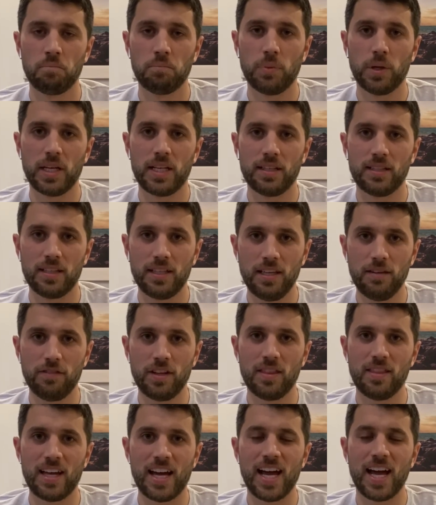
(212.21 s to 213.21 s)
but
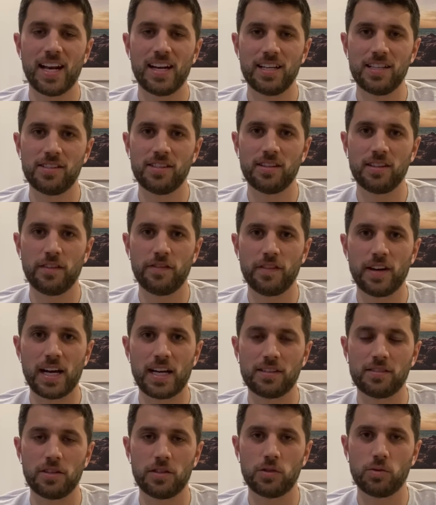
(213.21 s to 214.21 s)
even that isn't the
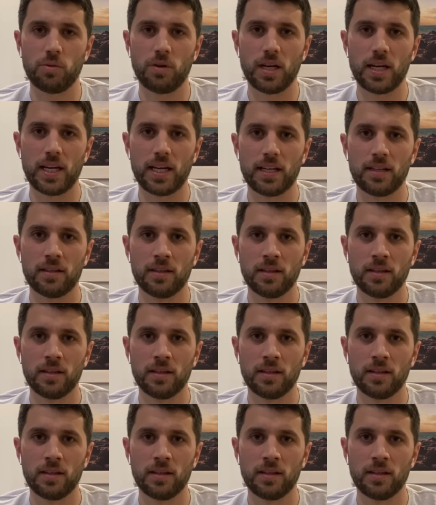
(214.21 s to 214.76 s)
fastest way.